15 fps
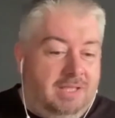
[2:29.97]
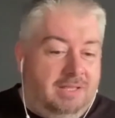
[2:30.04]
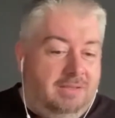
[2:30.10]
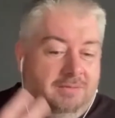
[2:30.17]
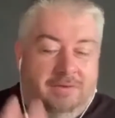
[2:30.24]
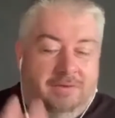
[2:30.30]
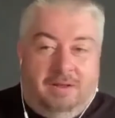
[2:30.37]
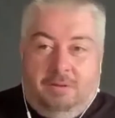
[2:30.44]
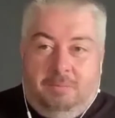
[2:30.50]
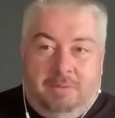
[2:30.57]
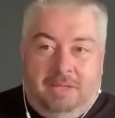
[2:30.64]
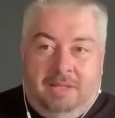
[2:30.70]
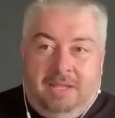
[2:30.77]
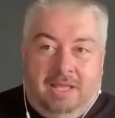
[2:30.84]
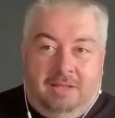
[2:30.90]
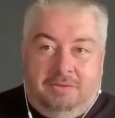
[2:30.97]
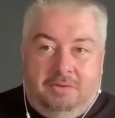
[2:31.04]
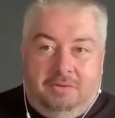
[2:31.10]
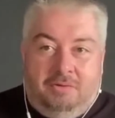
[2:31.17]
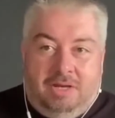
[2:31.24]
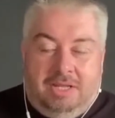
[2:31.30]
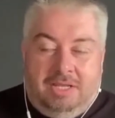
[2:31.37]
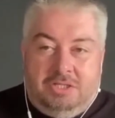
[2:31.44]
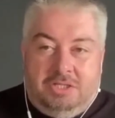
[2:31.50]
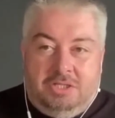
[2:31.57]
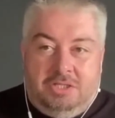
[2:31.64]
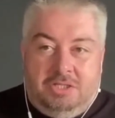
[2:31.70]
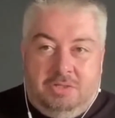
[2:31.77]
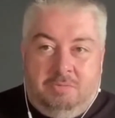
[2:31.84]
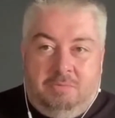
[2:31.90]
developing healthy
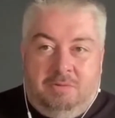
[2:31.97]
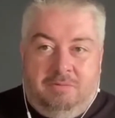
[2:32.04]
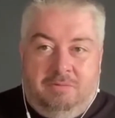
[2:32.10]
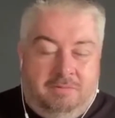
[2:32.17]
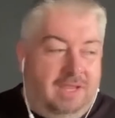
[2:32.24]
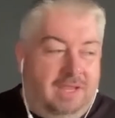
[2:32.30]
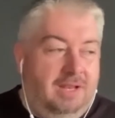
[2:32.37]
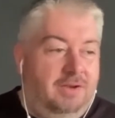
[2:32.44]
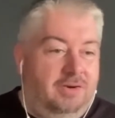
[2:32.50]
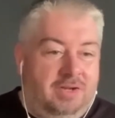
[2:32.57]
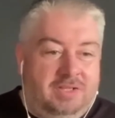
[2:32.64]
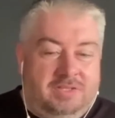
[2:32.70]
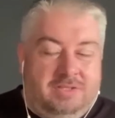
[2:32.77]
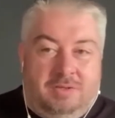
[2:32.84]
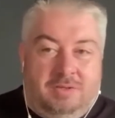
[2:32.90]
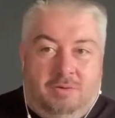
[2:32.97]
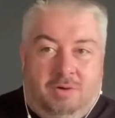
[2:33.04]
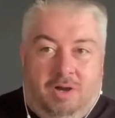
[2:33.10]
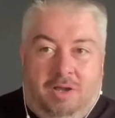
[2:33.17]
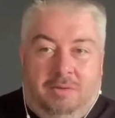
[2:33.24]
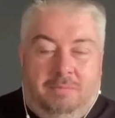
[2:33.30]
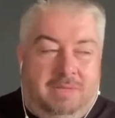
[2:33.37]
relationship with failure and so on.